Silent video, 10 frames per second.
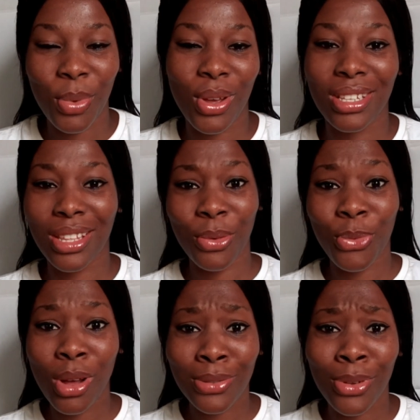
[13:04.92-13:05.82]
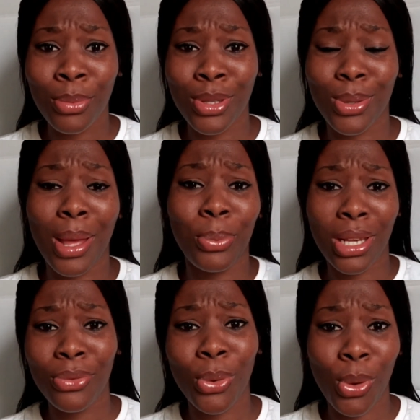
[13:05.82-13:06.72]
because they worked for me, so I
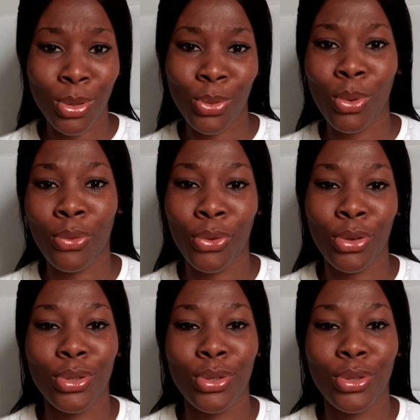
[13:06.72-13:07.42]
believe they'll also work for you.